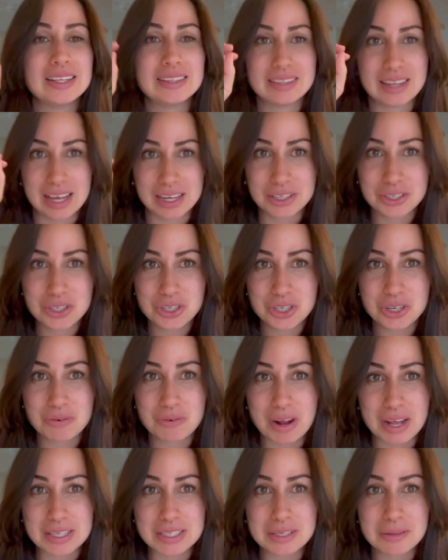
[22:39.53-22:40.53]
next to
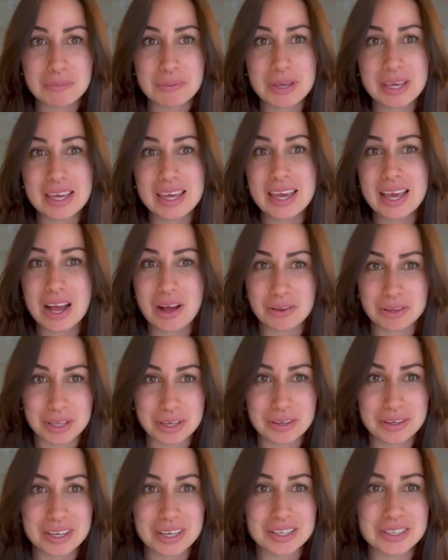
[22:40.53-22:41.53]
the recipe, I'll
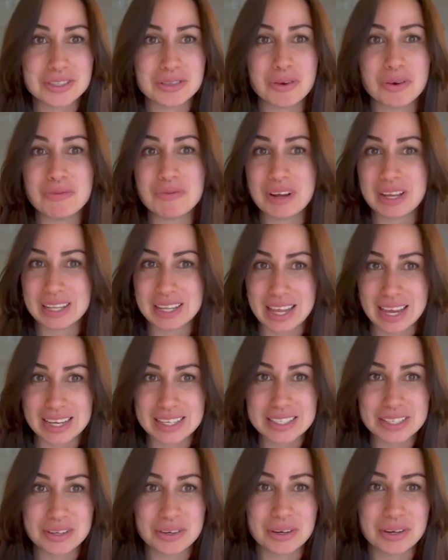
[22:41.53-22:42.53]
let you guys know if I
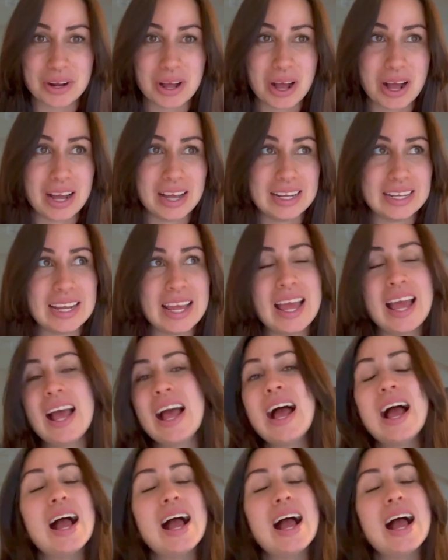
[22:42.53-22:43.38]
liked it or not.